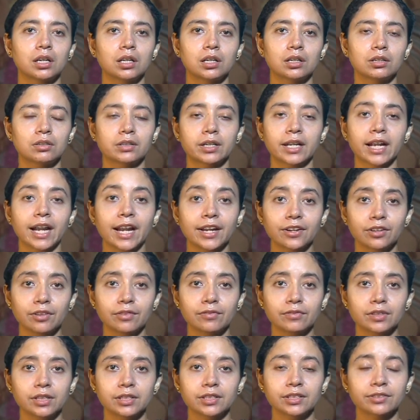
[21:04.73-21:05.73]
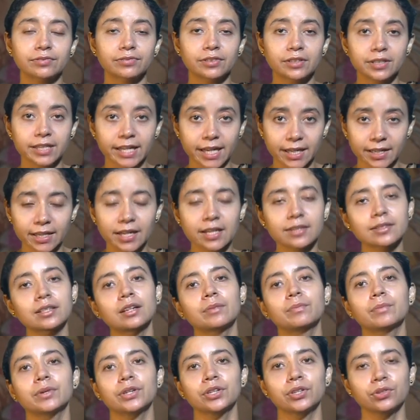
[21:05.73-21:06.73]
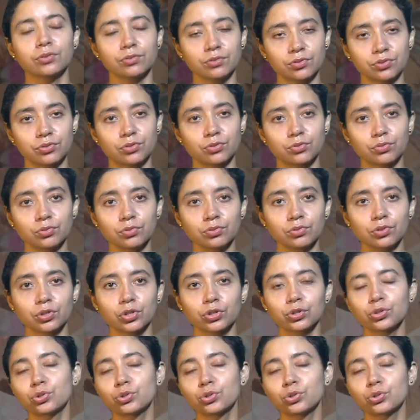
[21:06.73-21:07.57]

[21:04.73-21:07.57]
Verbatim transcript: uh, kind of uh, different techniques are being used to